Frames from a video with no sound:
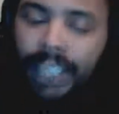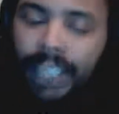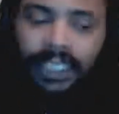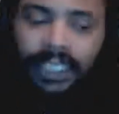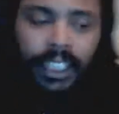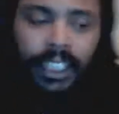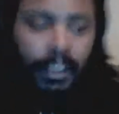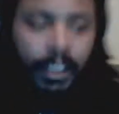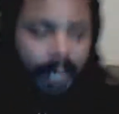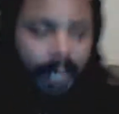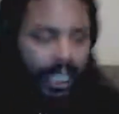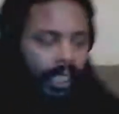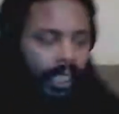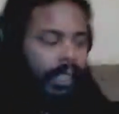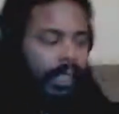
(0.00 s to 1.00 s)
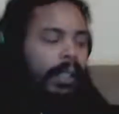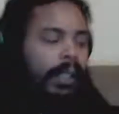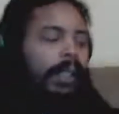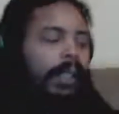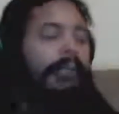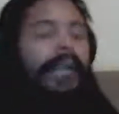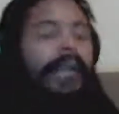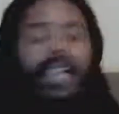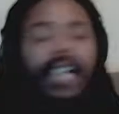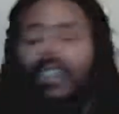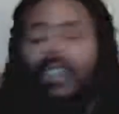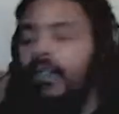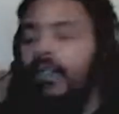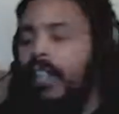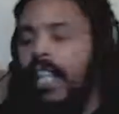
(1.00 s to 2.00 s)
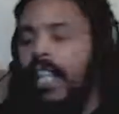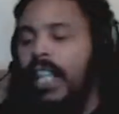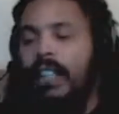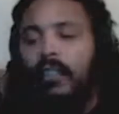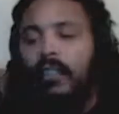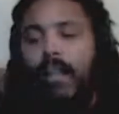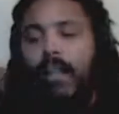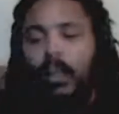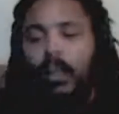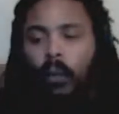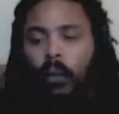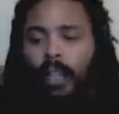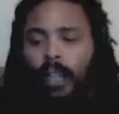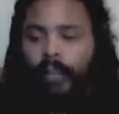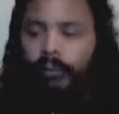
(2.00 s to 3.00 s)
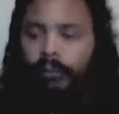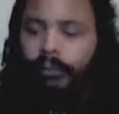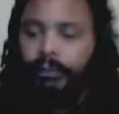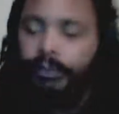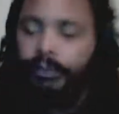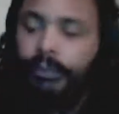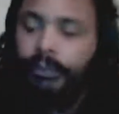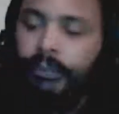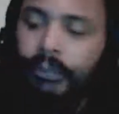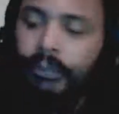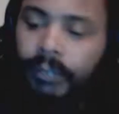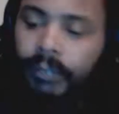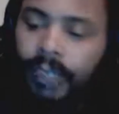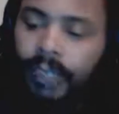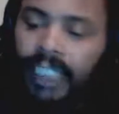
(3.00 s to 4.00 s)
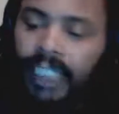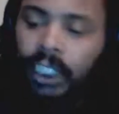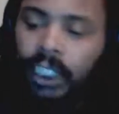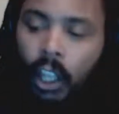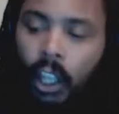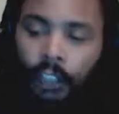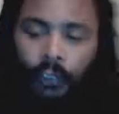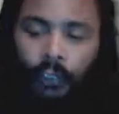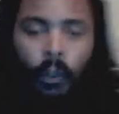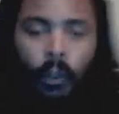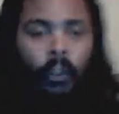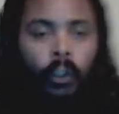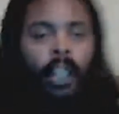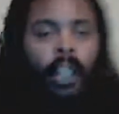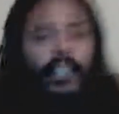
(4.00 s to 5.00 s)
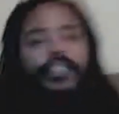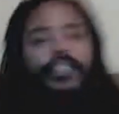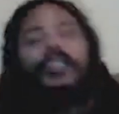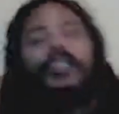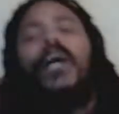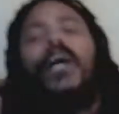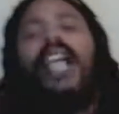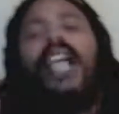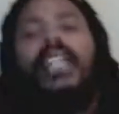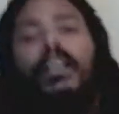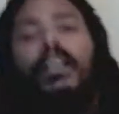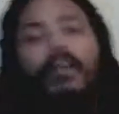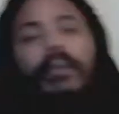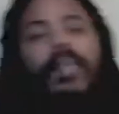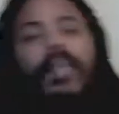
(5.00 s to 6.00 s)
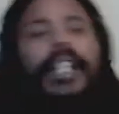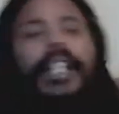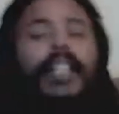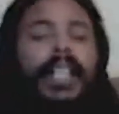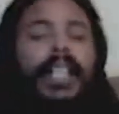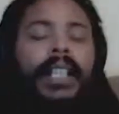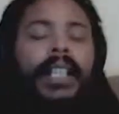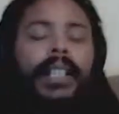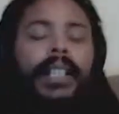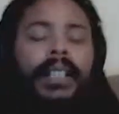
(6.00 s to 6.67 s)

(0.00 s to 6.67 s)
It's going to be positive or negative no matter what, as long as you hold on to duality and polarity.